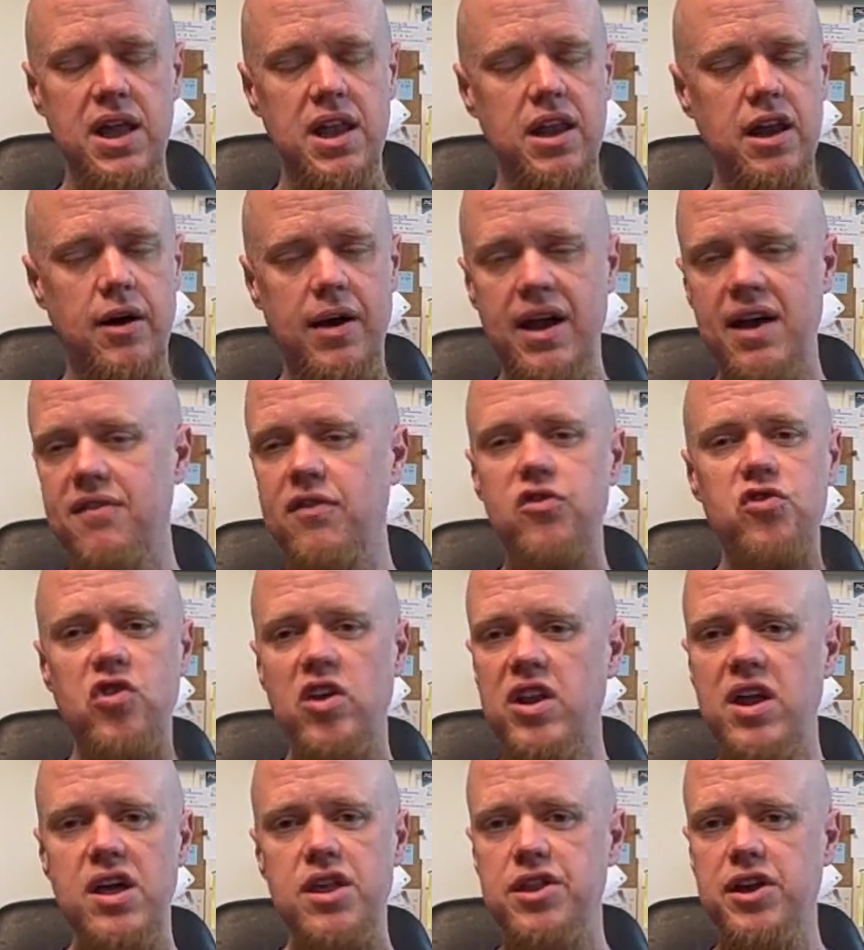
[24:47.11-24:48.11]
Now, I haven't
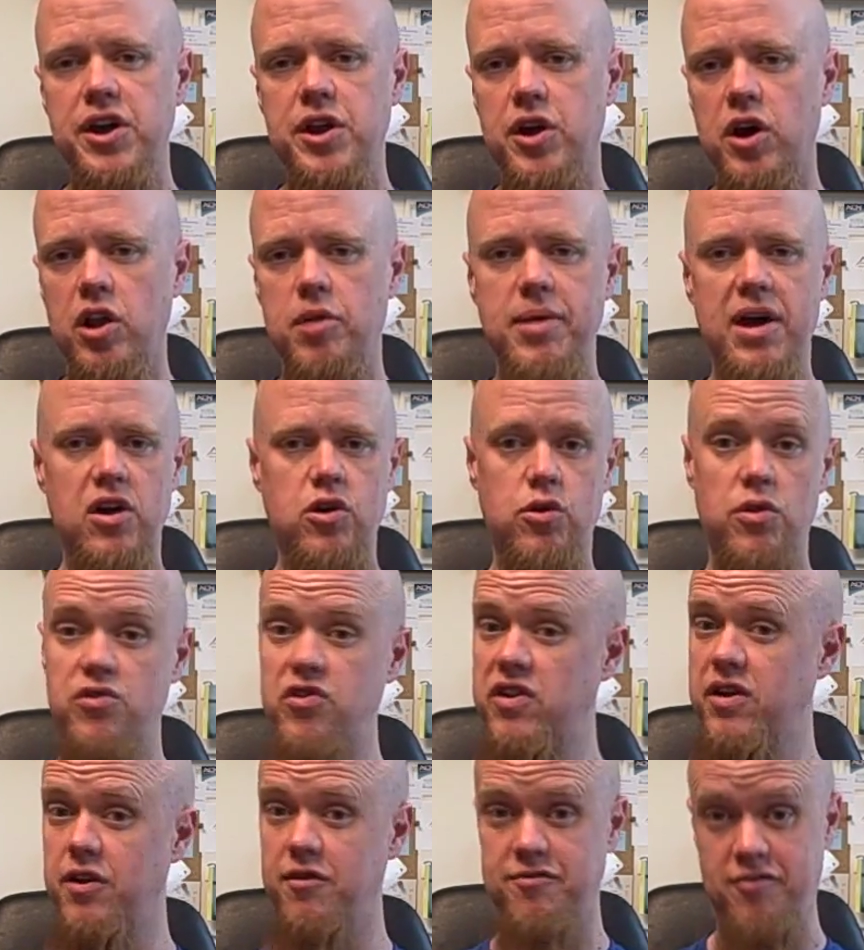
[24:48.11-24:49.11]
said anything at all about
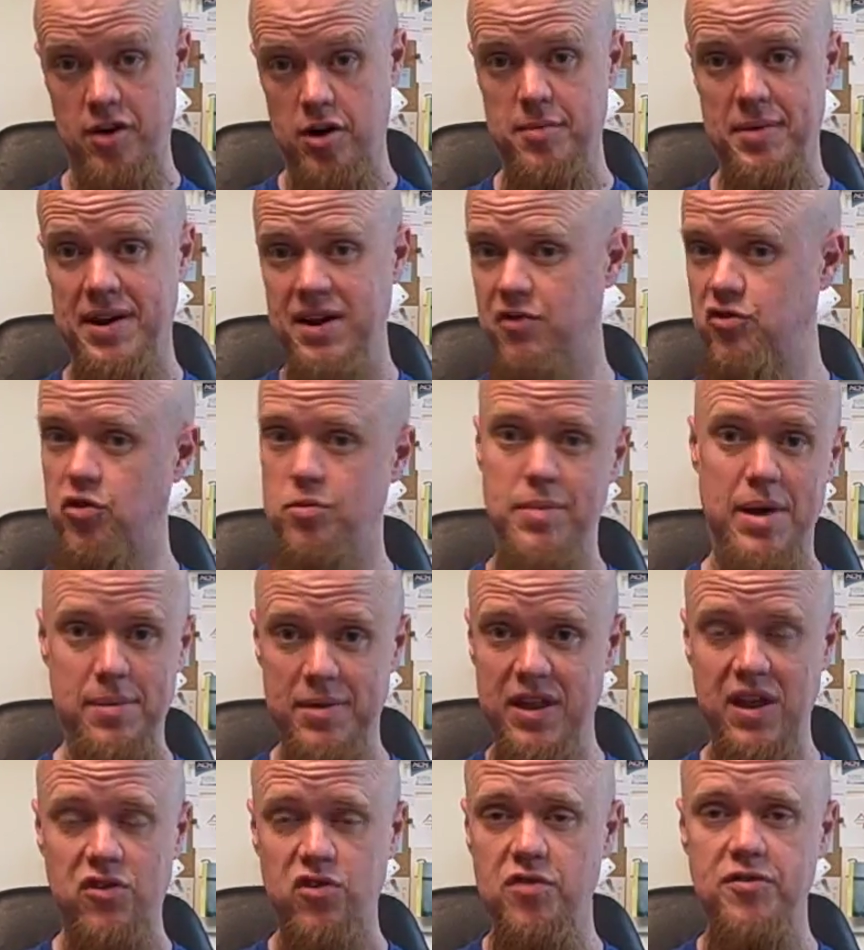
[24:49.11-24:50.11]
critique affirmatives, and maybe
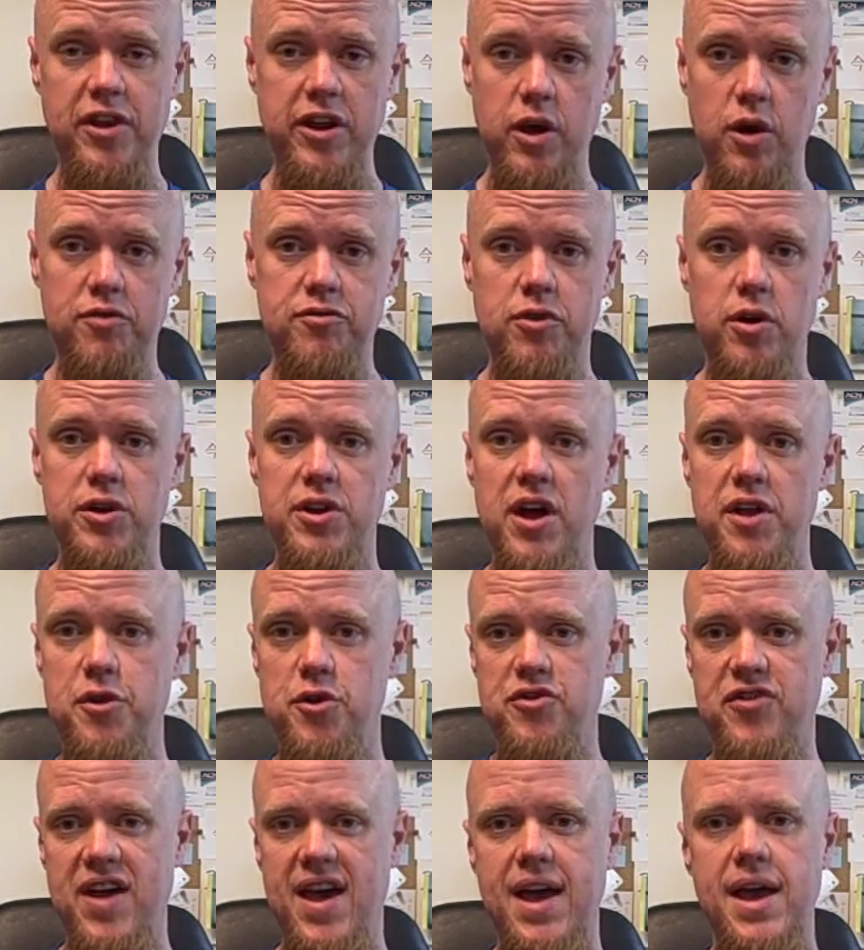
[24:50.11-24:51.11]
that's a video for
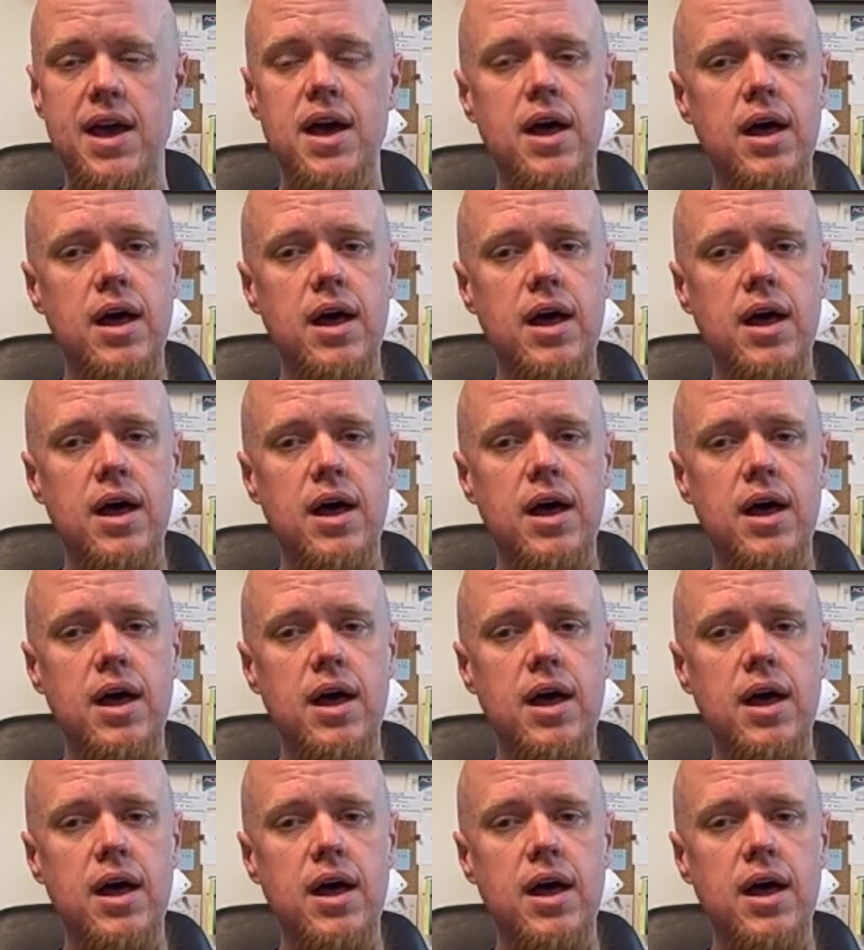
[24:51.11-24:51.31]
another day,